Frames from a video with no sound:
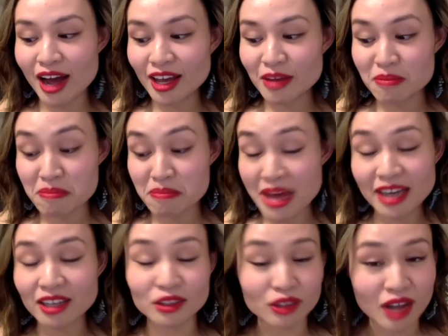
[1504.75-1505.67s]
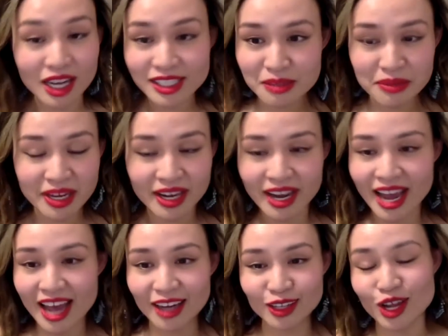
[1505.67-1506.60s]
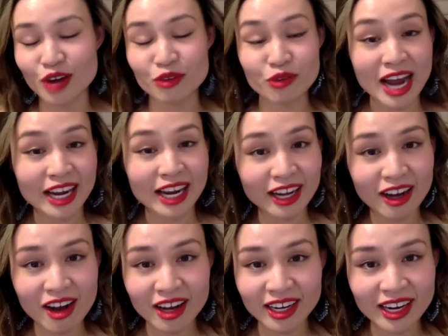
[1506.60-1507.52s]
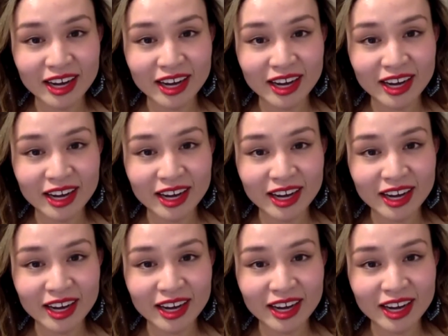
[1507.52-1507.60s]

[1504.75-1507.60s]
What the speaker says: it meant a lot to me and I had a lot riding on it.